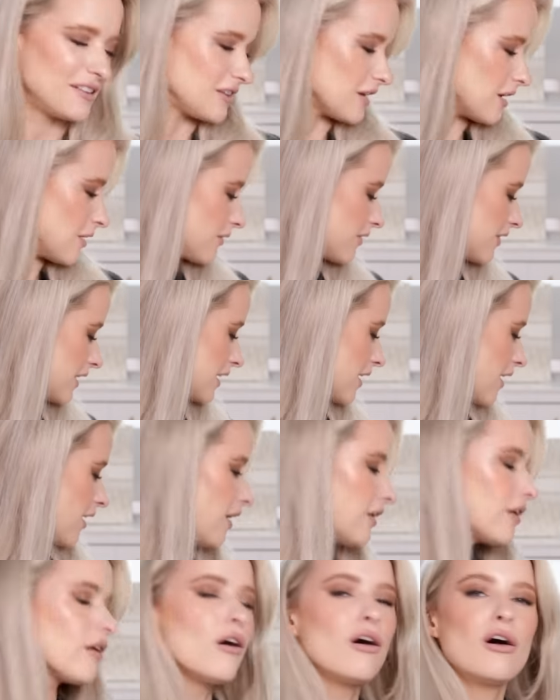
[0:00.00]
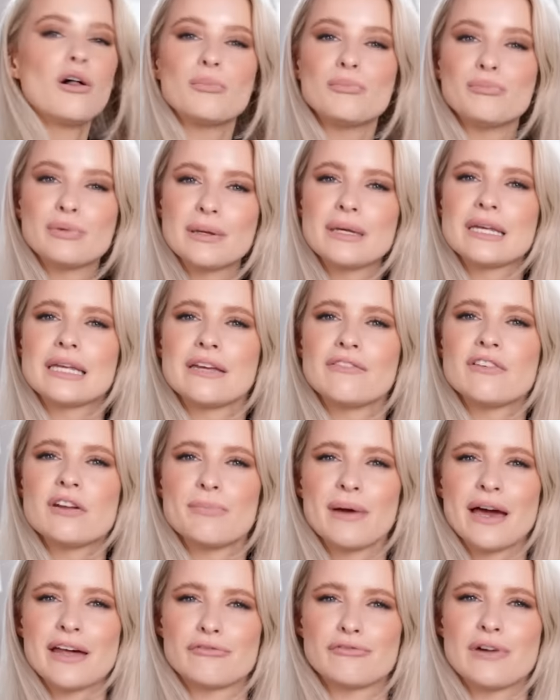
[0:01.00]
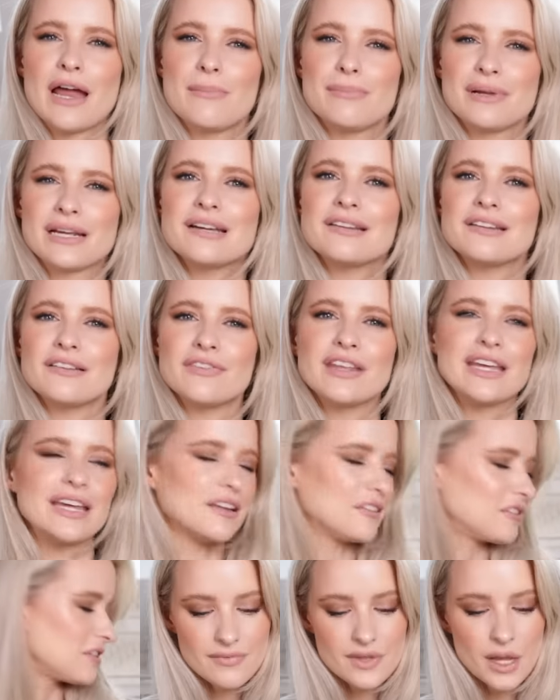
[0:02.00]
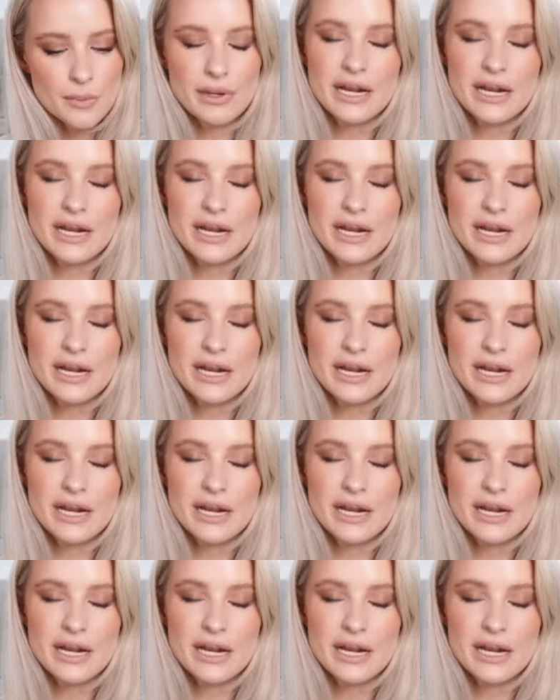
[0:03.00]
So they can't all be given a bad rep because of these.